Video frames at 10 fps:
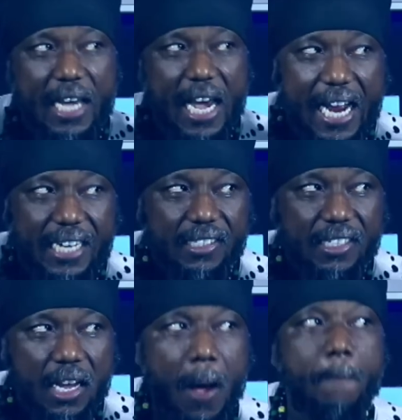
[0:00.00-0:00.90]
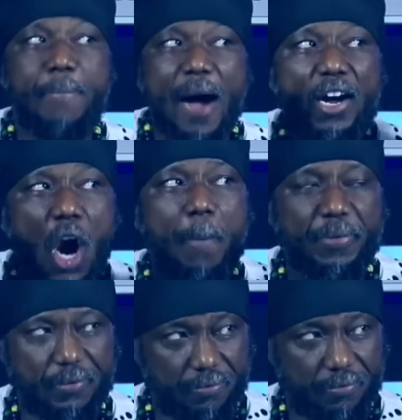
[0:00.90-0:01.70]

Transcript: you hear that? Back up.